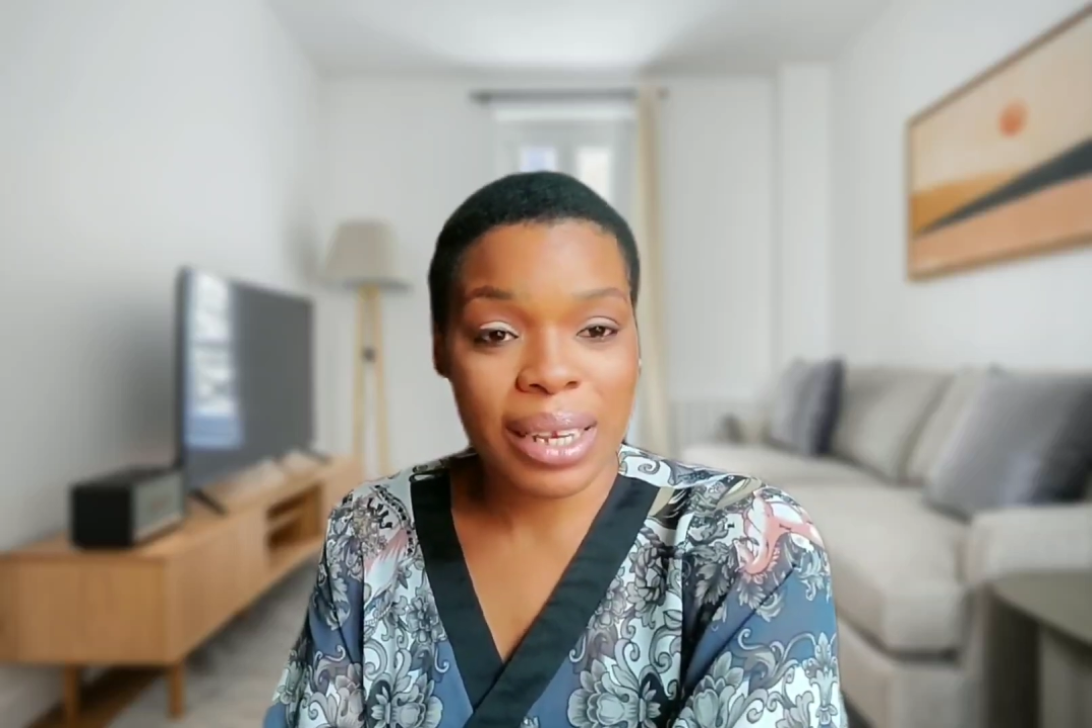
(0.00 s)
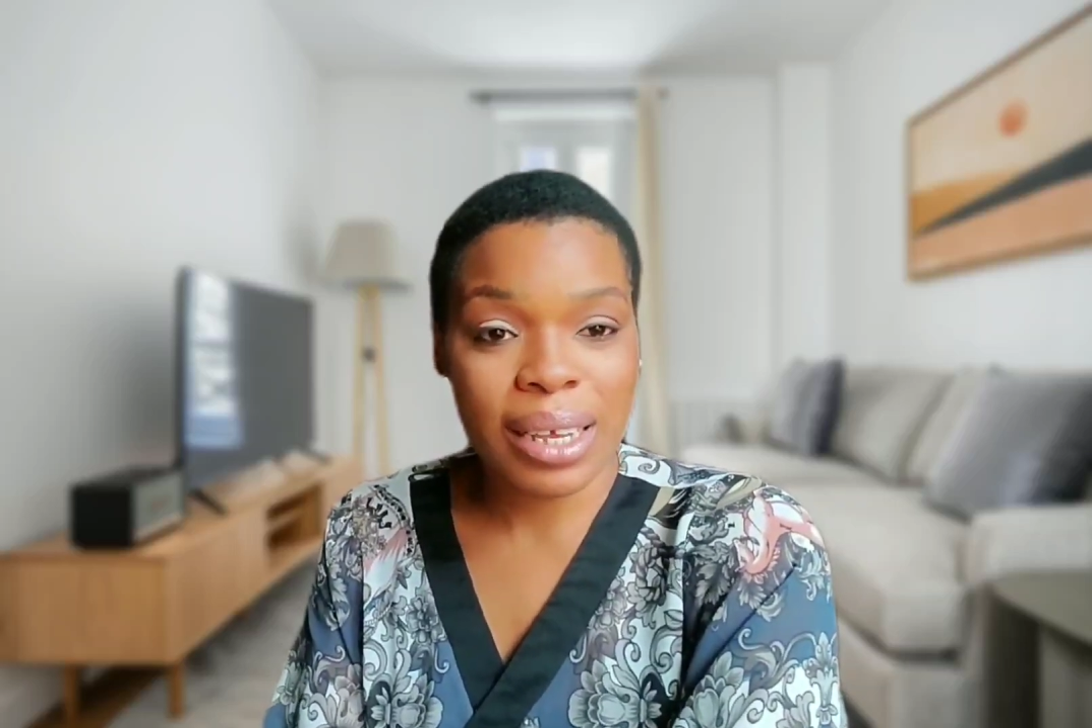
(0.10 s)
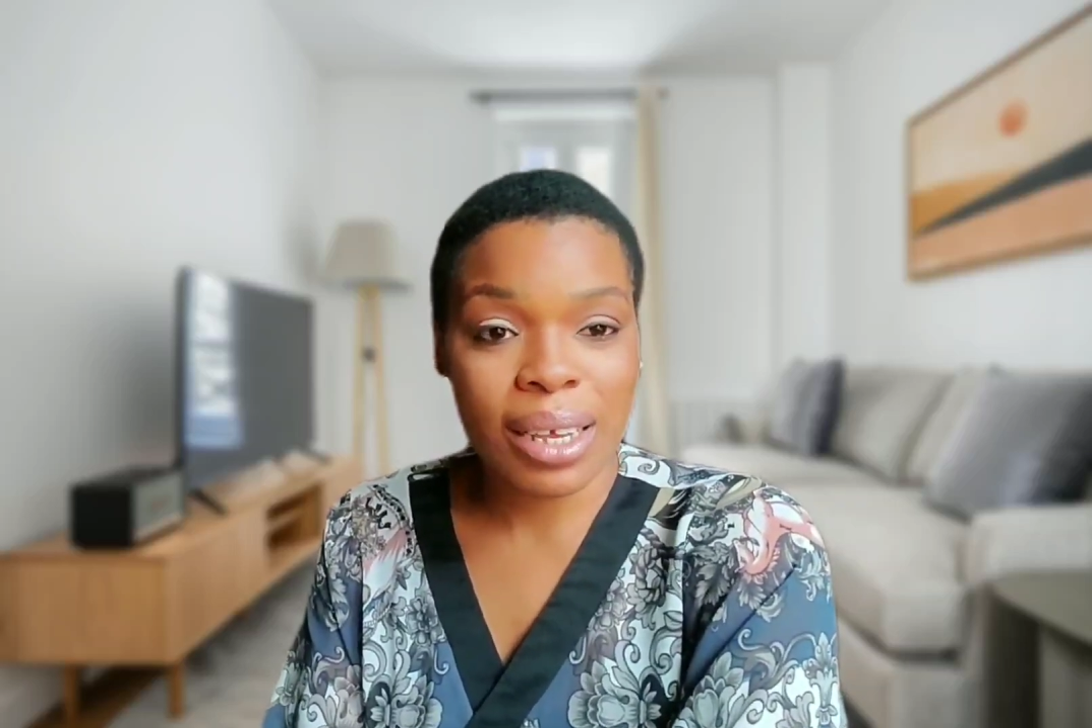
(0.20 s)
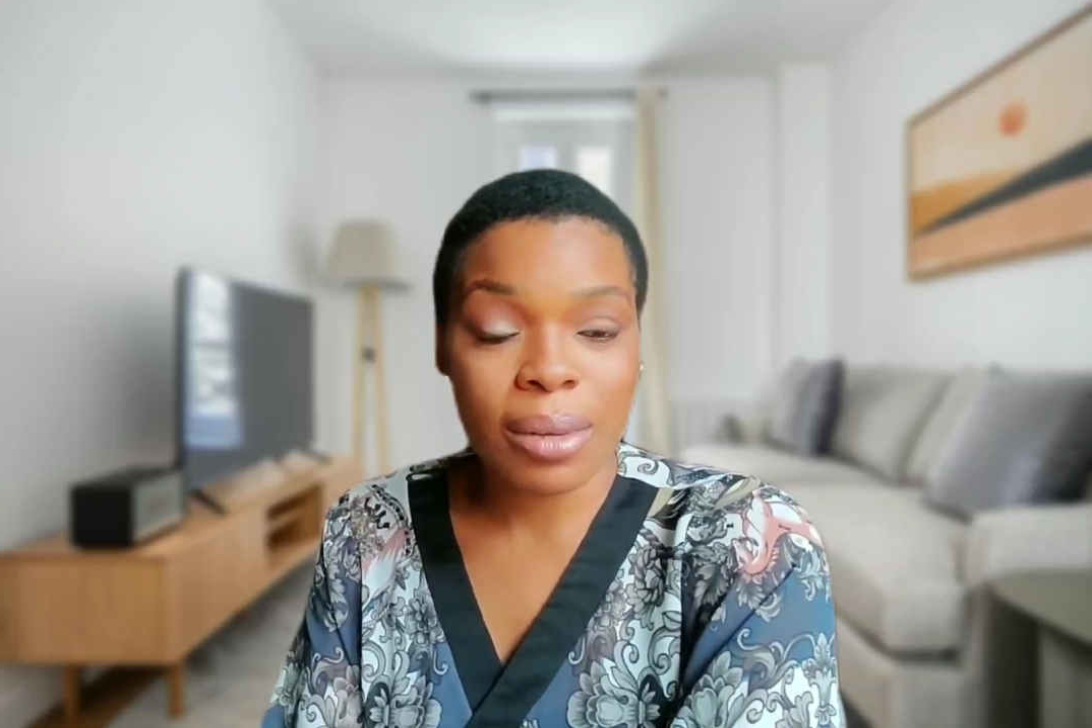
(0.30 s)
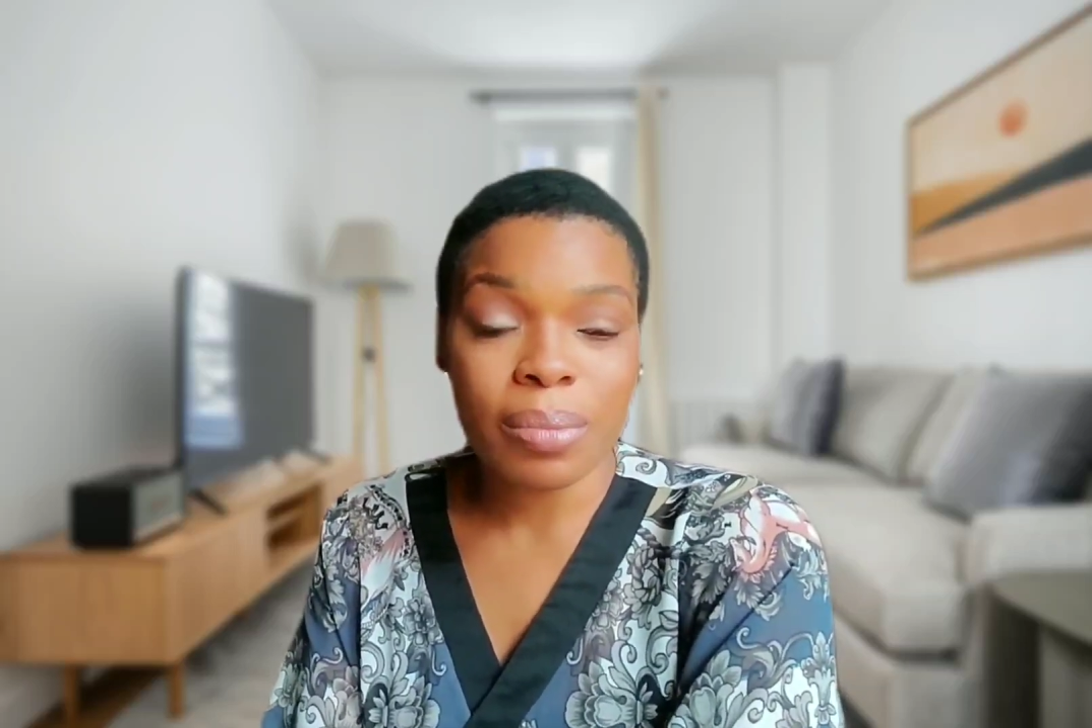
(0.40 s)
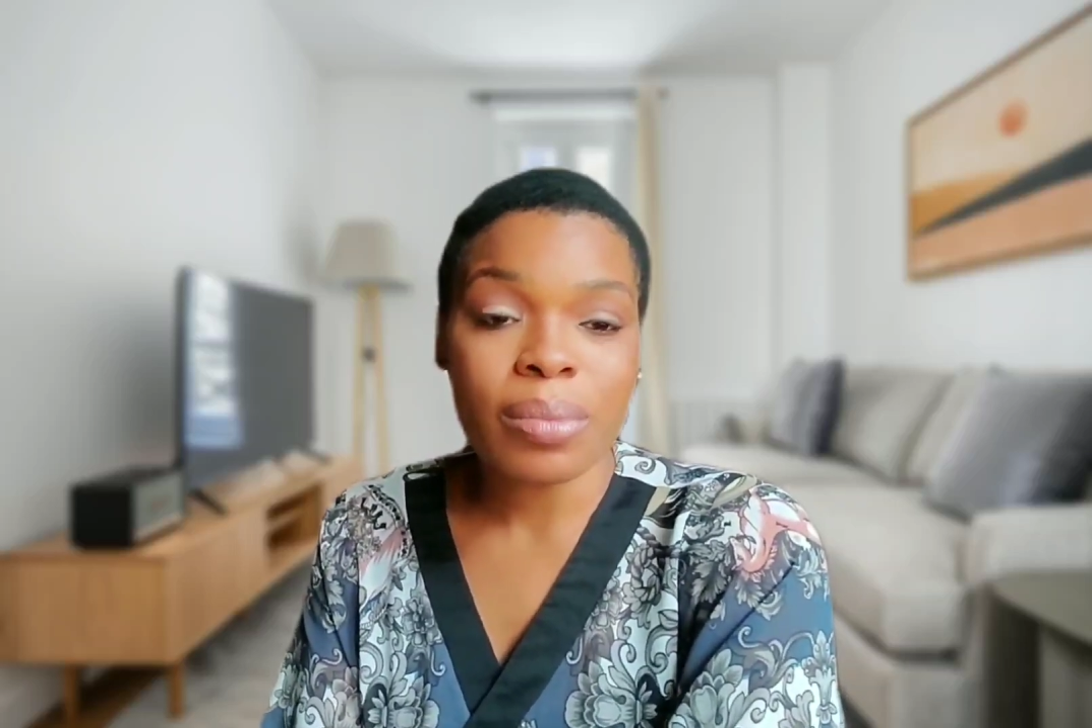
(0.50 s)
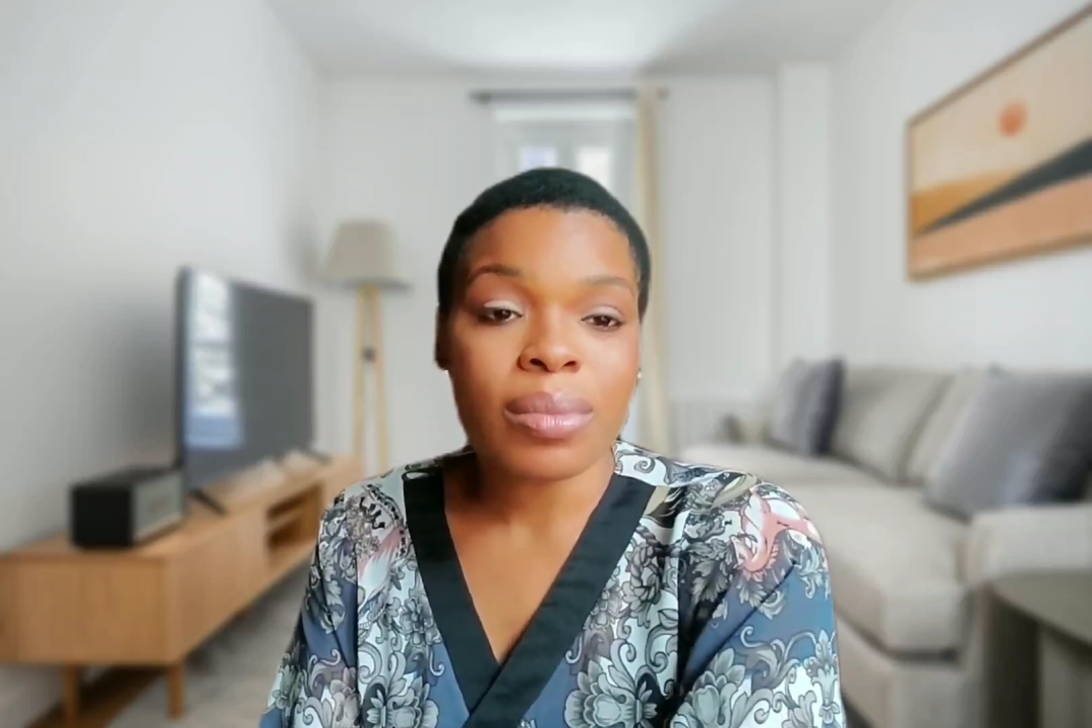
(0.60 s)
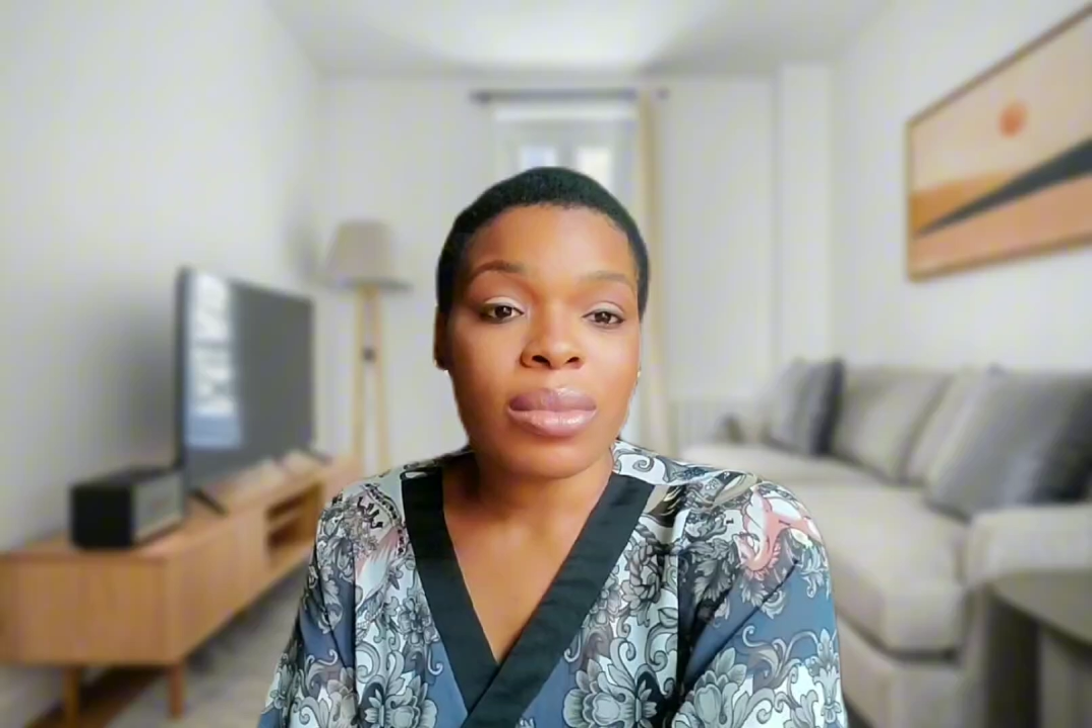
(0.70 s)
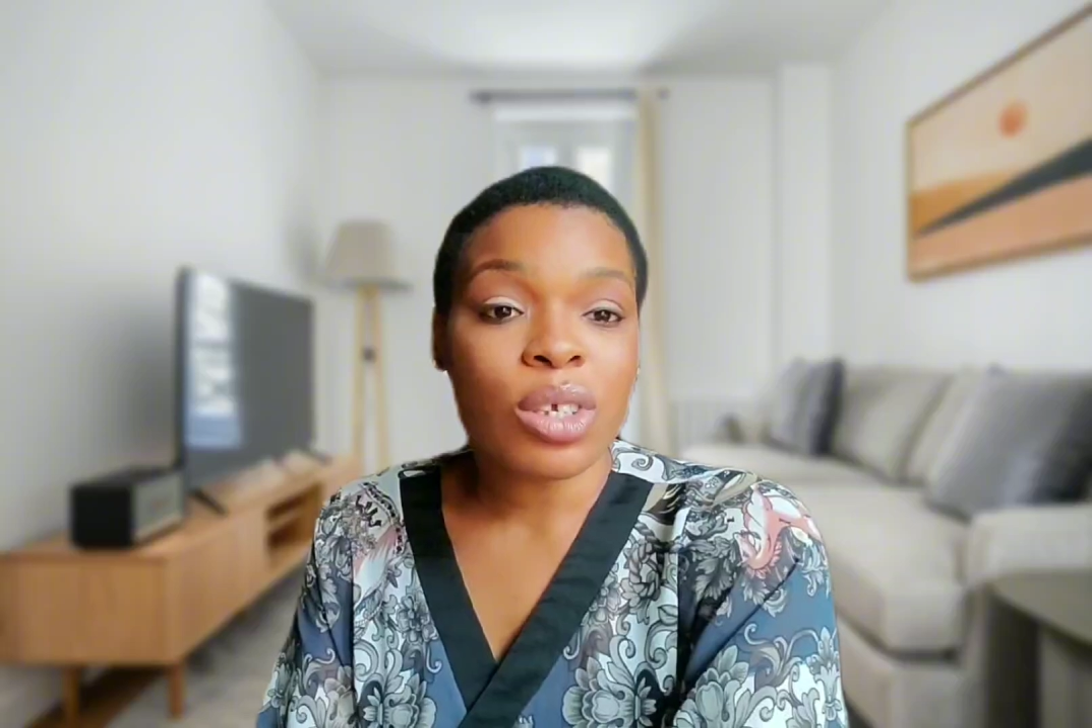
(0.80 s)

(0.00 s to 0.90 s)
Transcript: again,